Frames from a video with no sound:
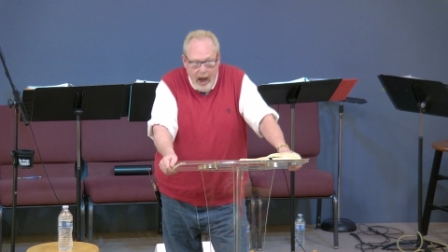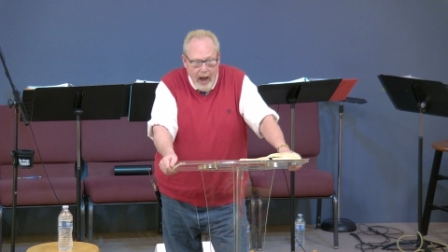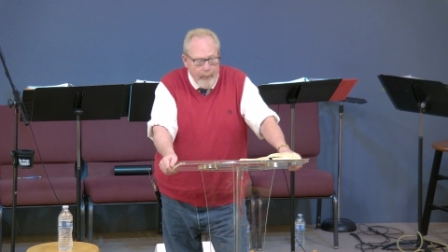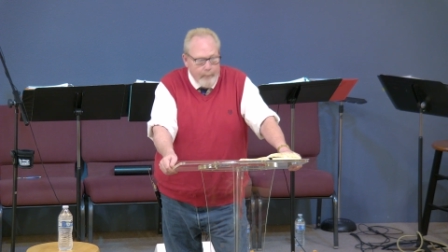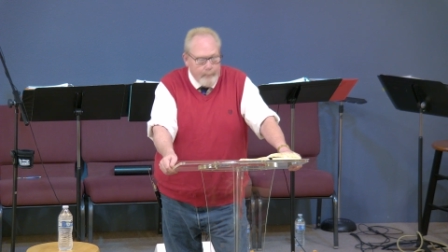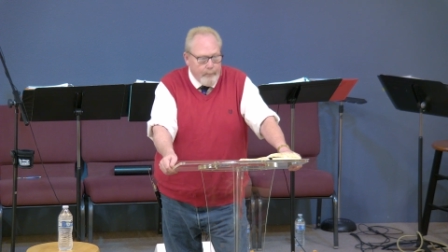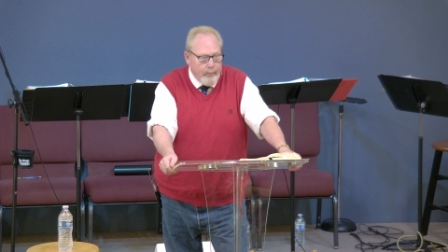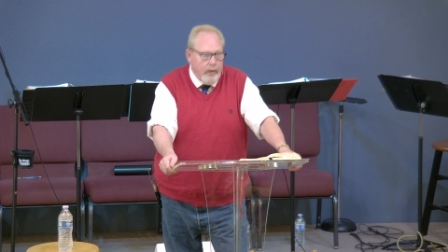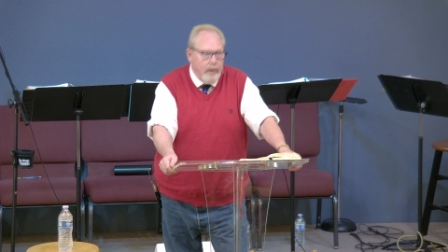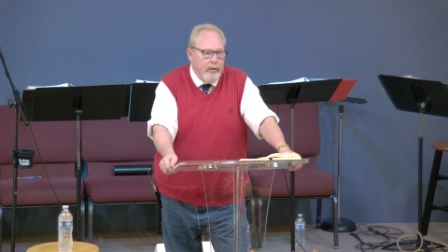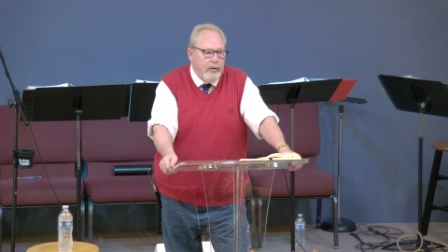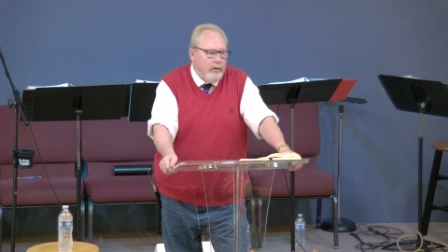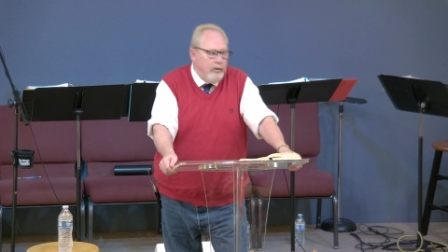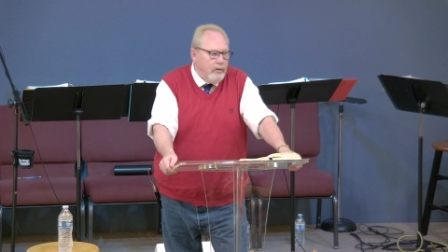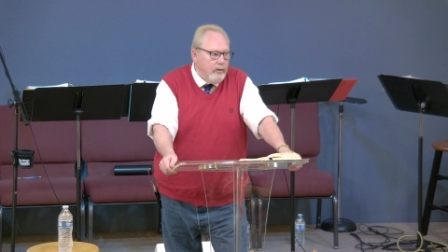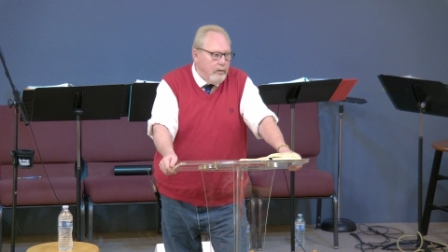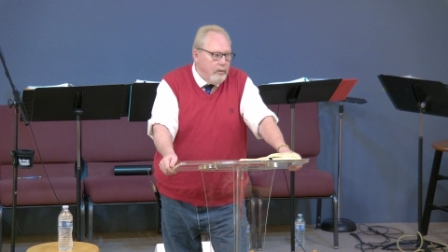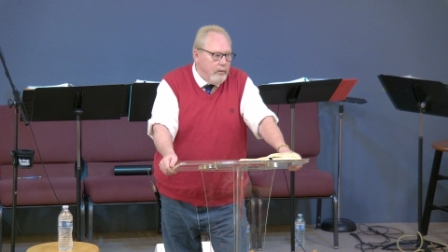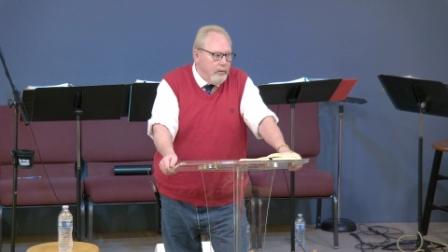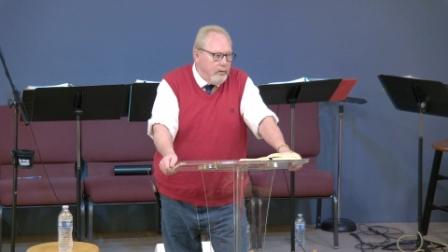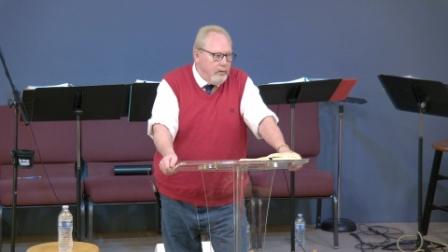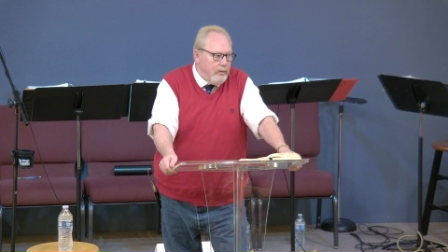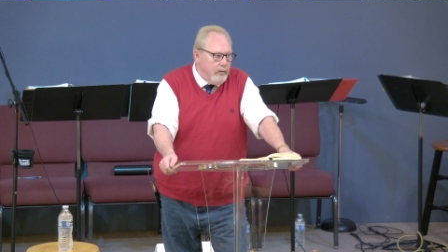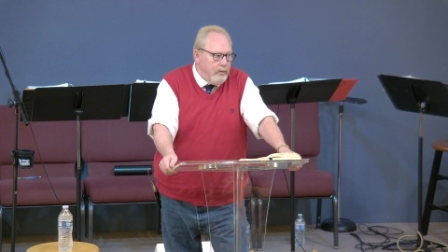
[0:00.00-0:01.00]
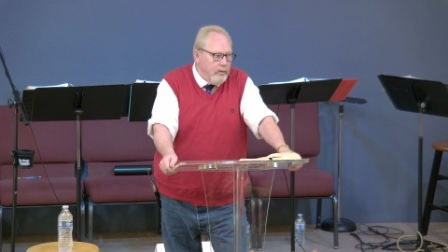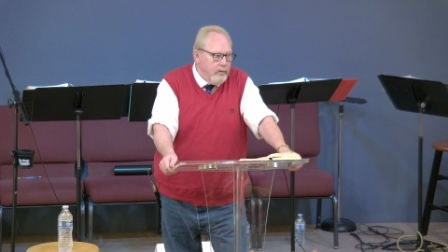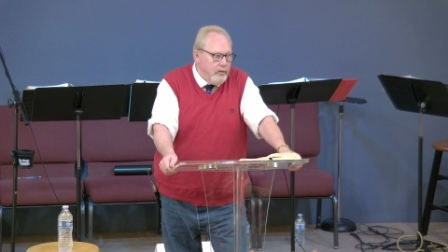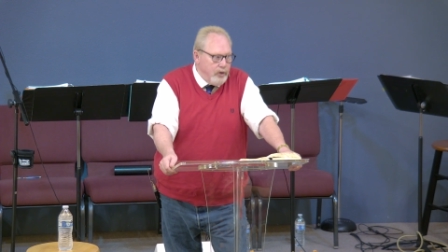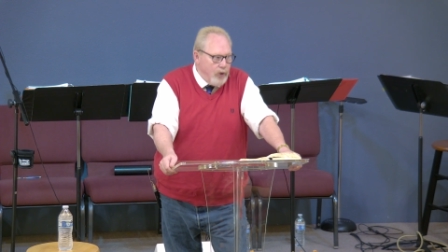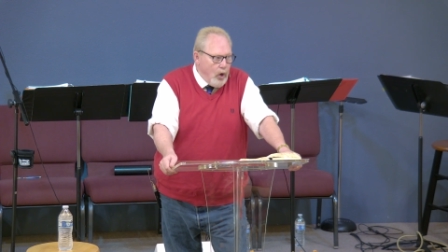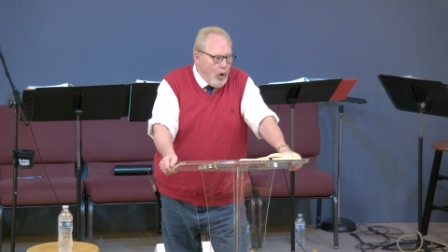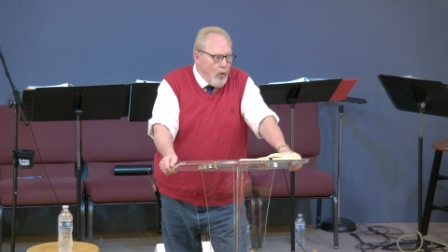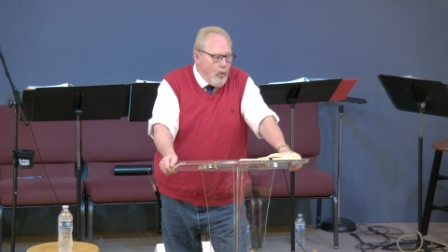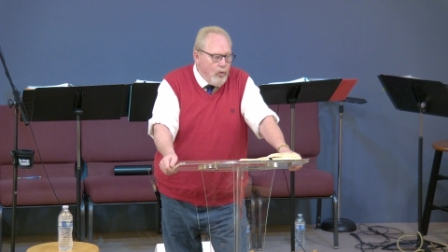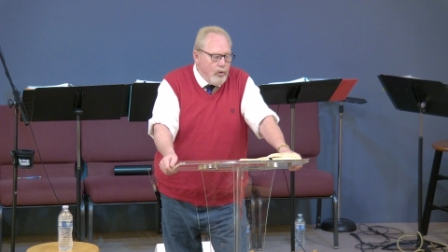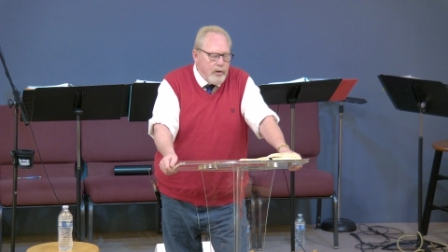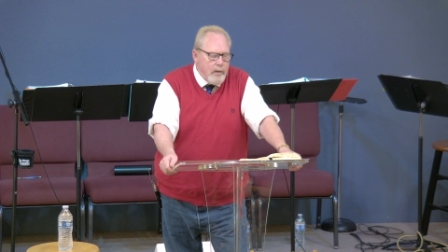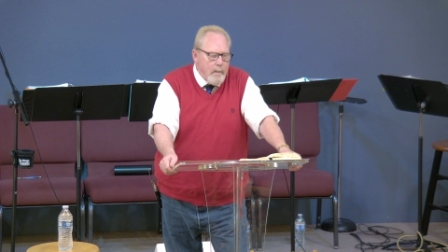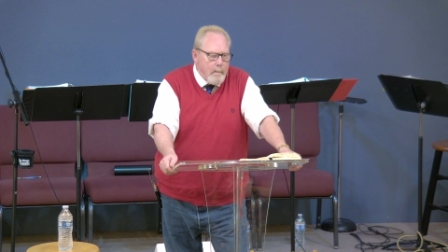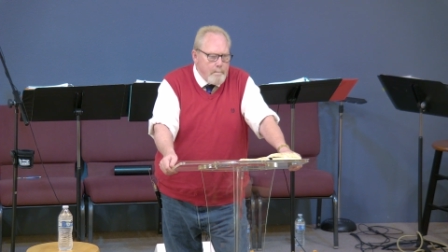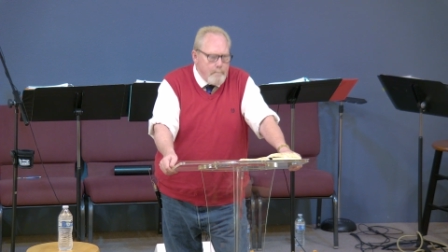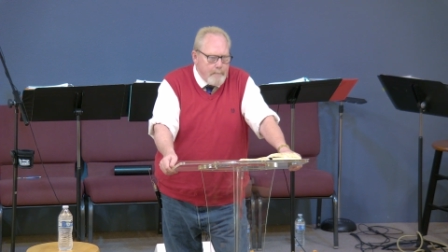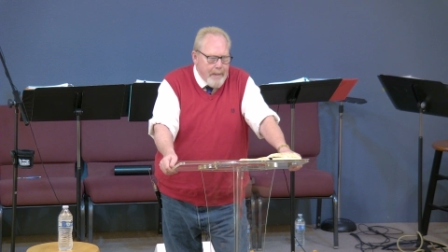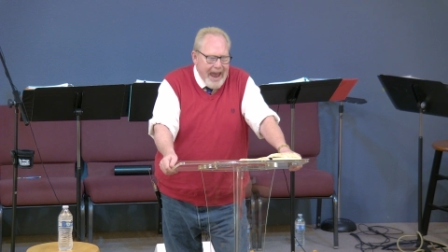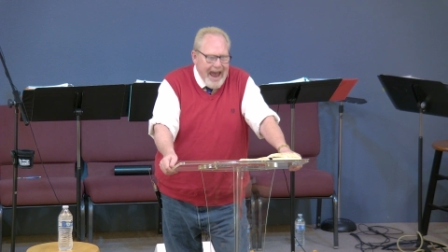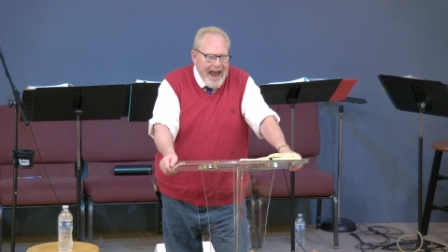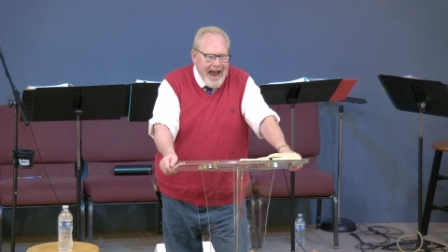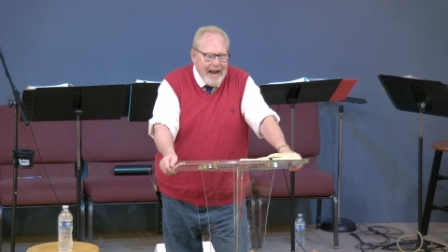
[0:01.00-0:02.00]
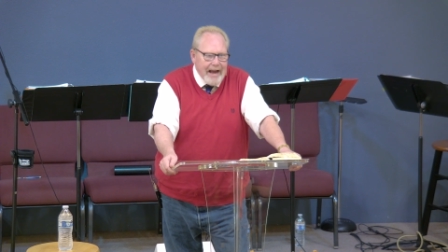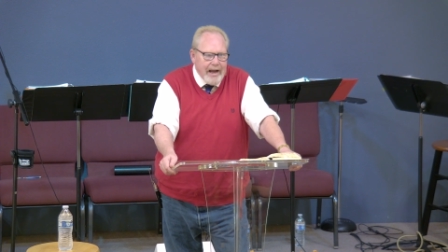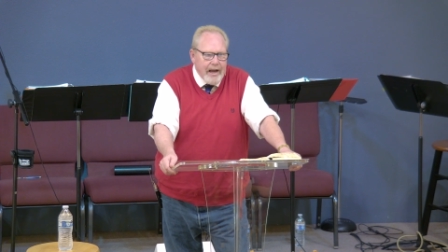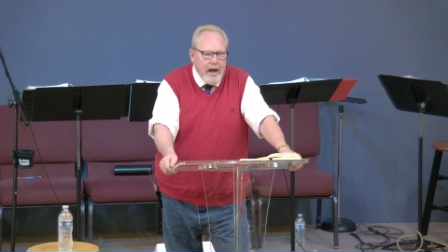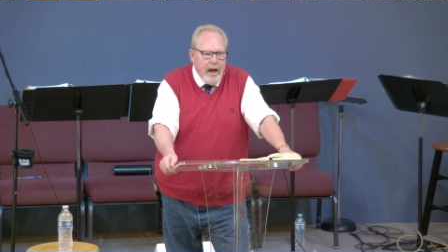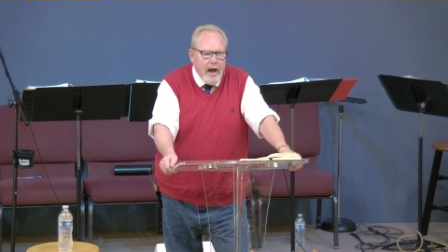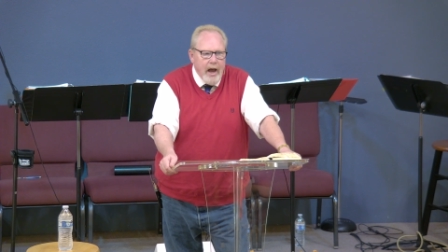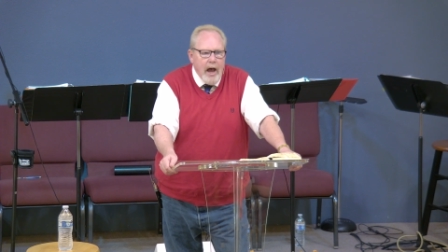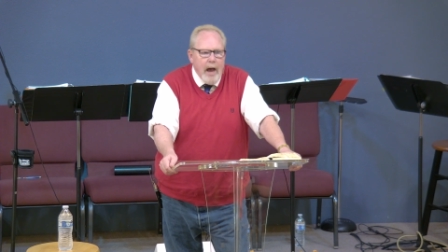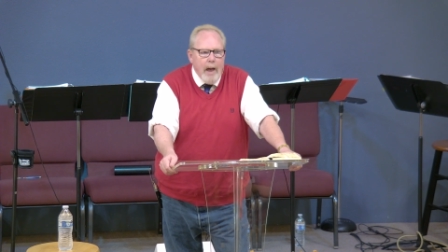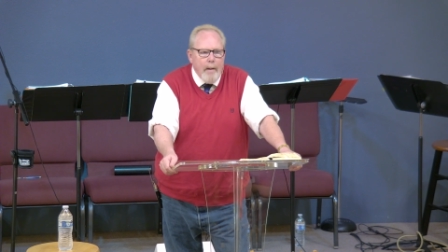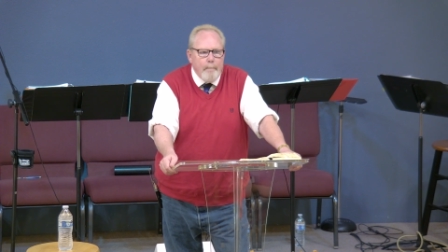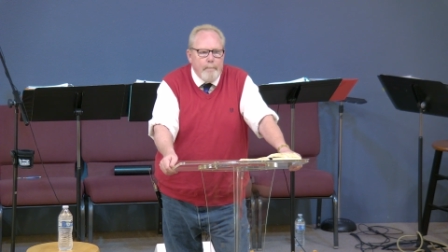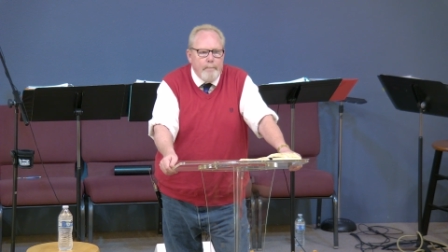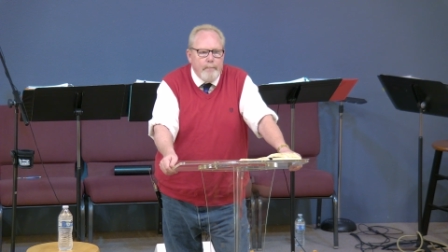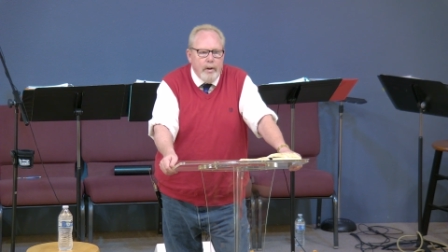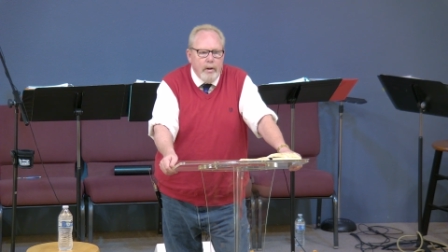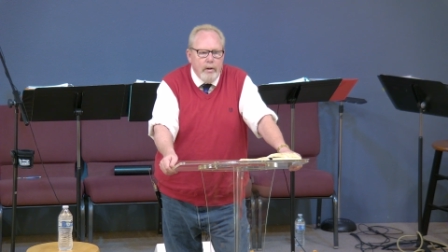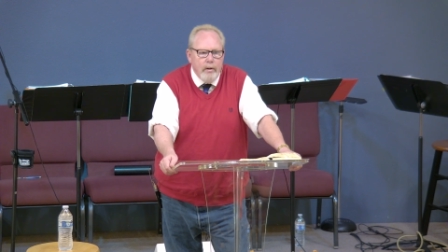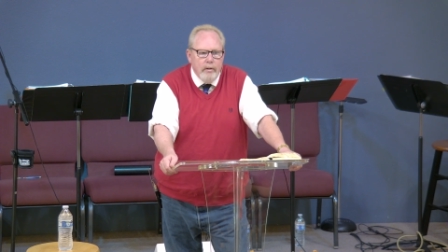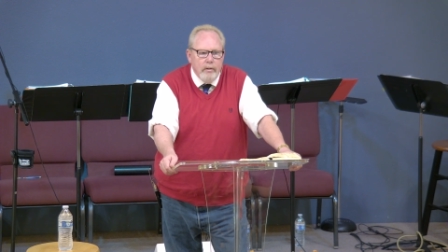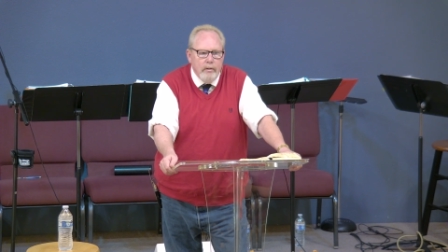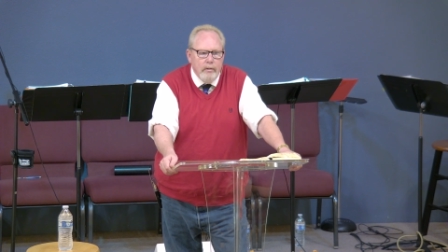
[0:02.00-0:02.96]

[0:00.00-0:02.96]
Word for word: up, don't back up.